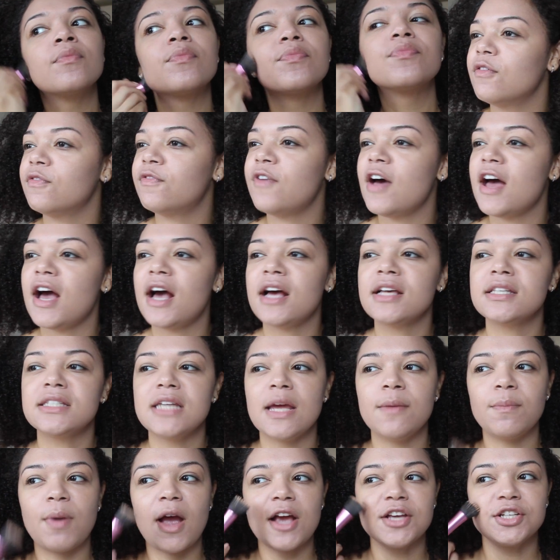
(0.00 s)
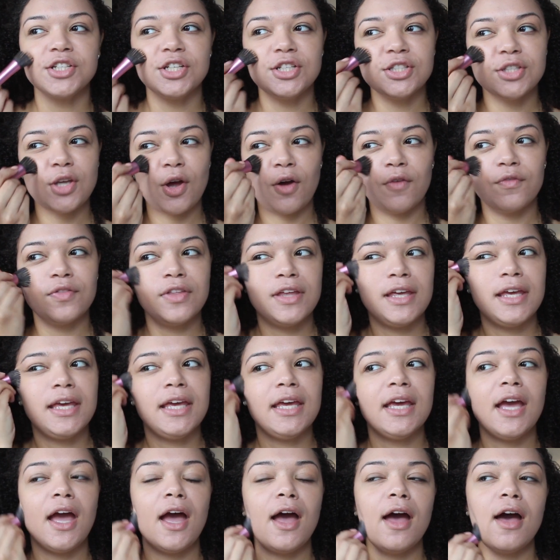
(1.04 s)
First impressions of
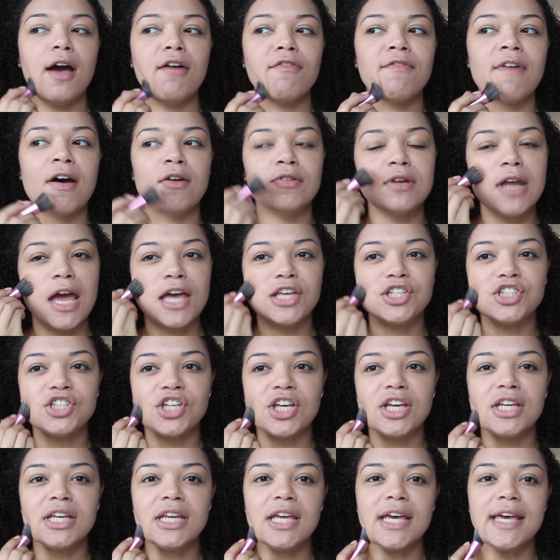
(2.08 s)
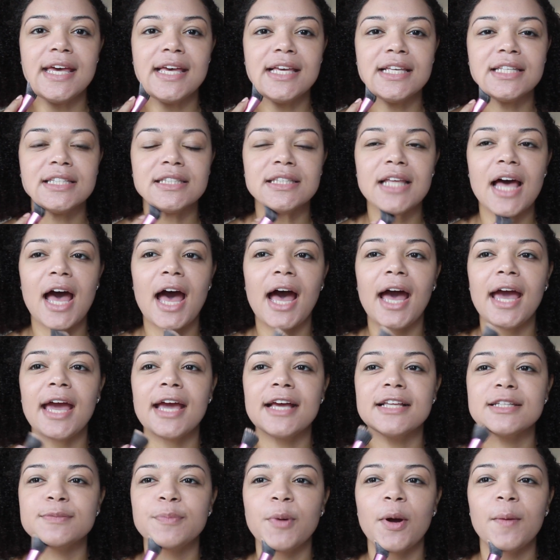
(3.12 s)
the foundation is that
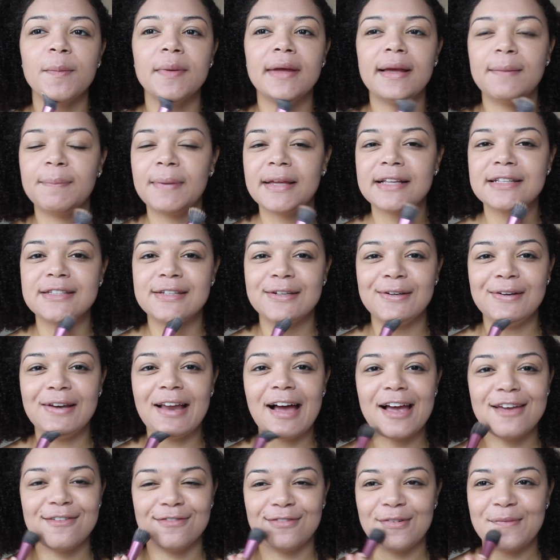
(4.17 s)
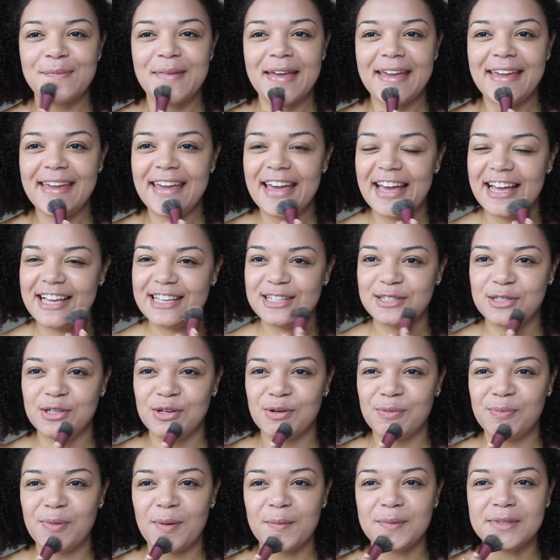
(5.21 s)
it's probably a bit too light for me. As you
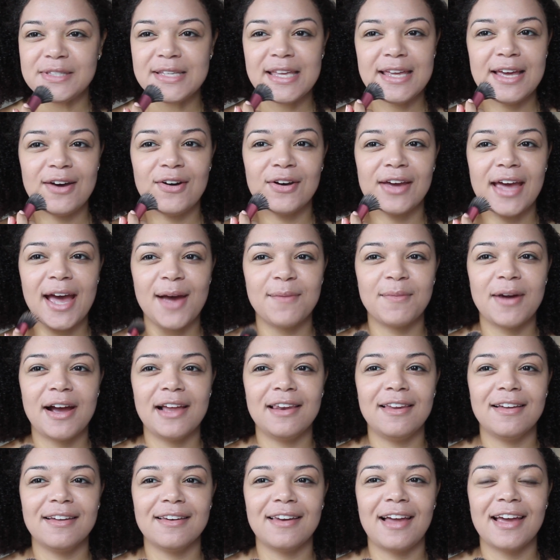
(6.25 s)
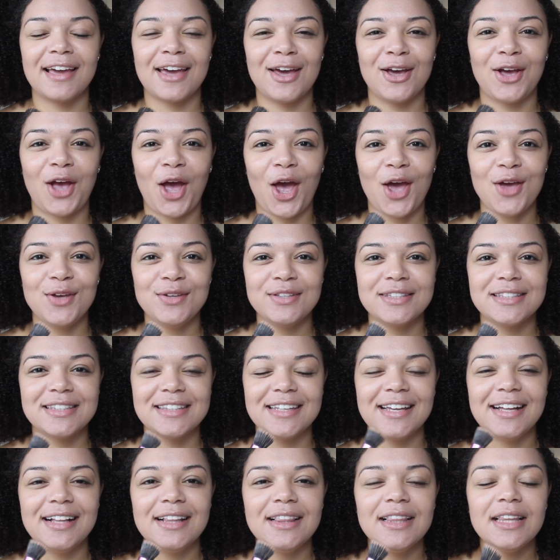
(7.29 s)
can probably see on camera, I look like a ghost.
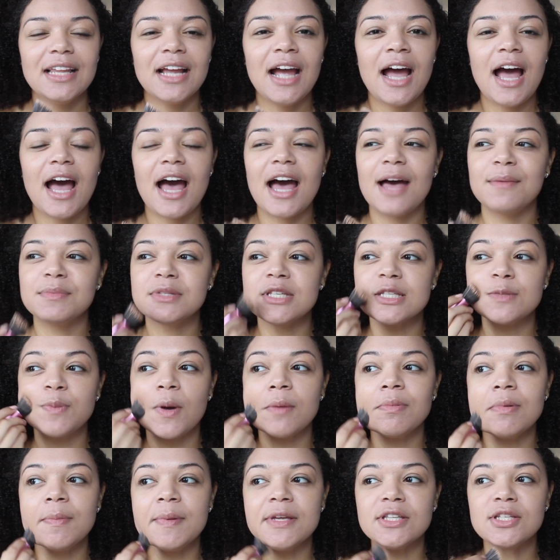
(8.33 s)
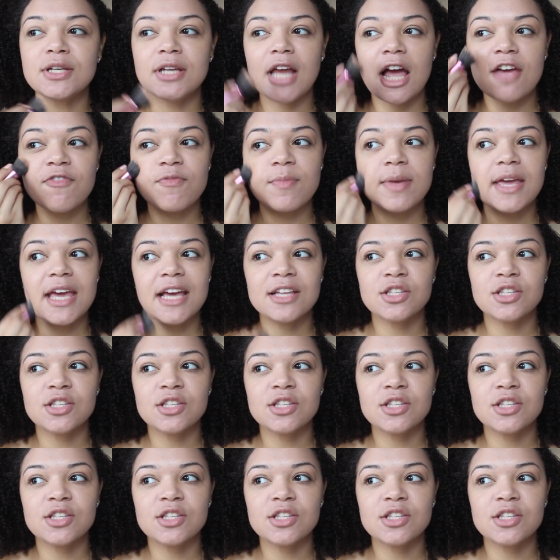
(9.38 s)
So it's probably a bit too light for me.